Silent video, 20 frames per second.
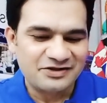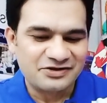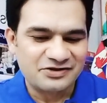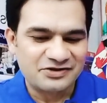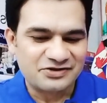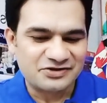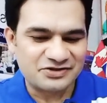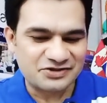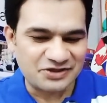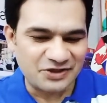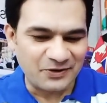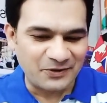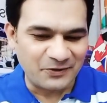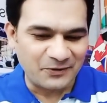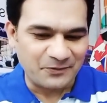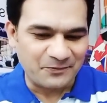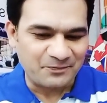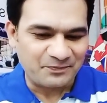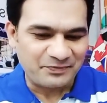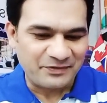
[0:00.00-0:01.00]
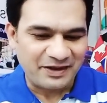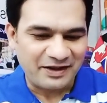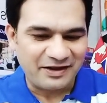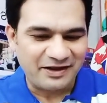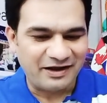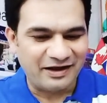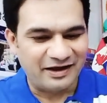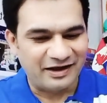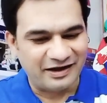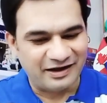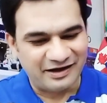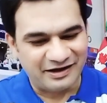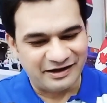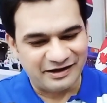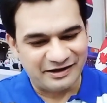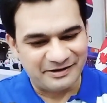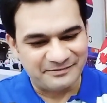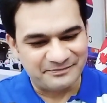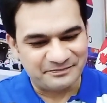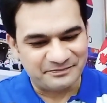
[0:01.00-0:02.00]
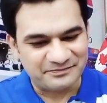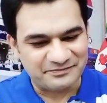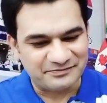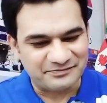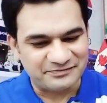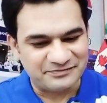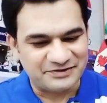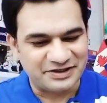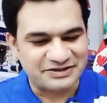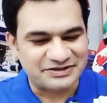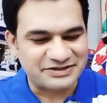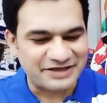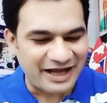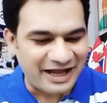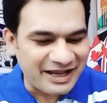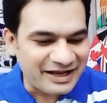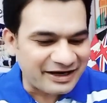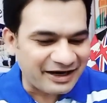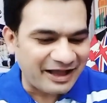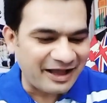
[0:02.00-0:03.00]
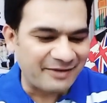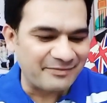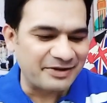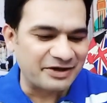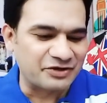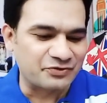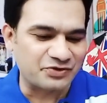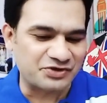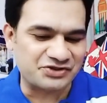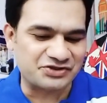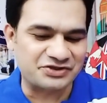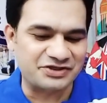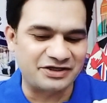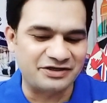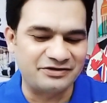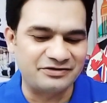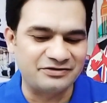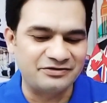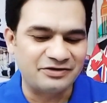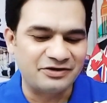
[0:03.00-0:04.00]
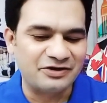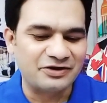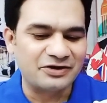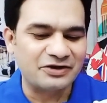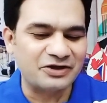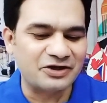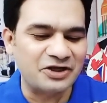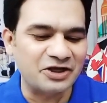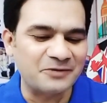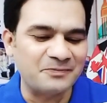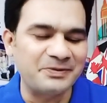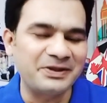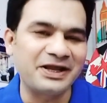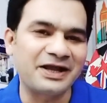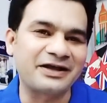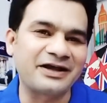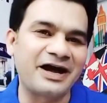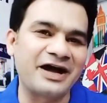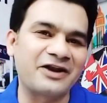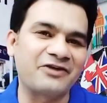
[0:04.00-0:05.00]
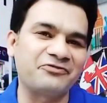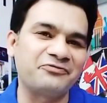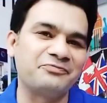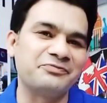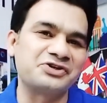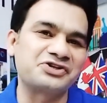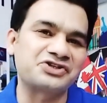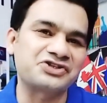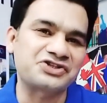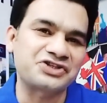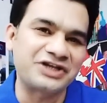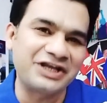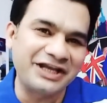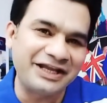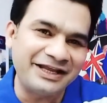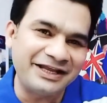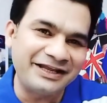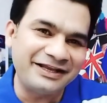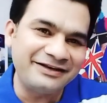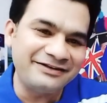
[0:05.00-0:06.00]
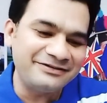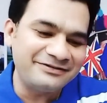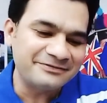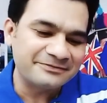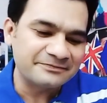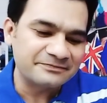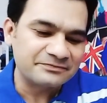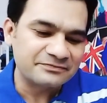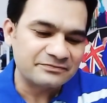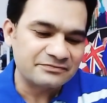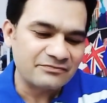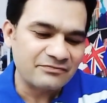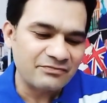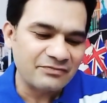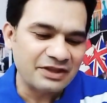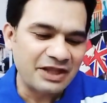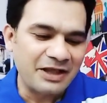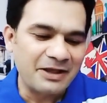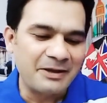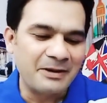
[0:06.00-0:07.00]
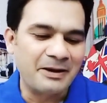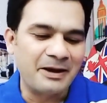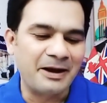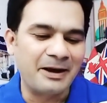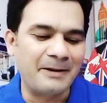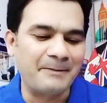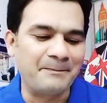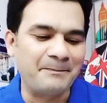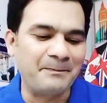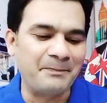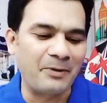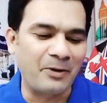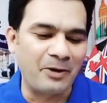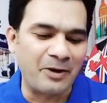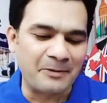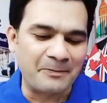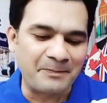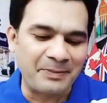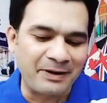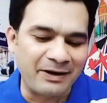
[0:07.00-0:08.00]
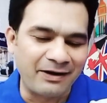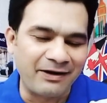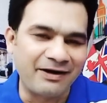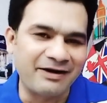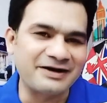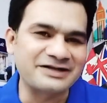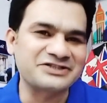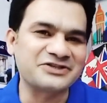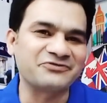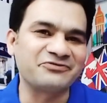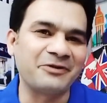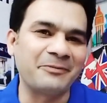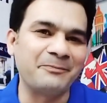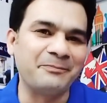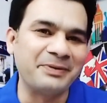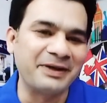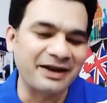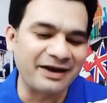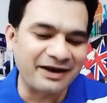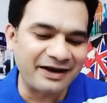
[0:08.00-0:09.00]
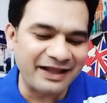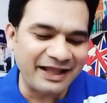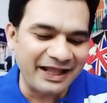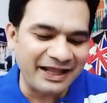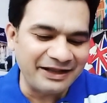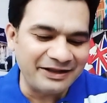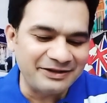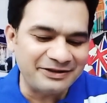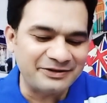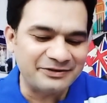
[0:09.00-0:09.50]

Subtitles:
So, the diagram in question could be a kind of machine or parts of a building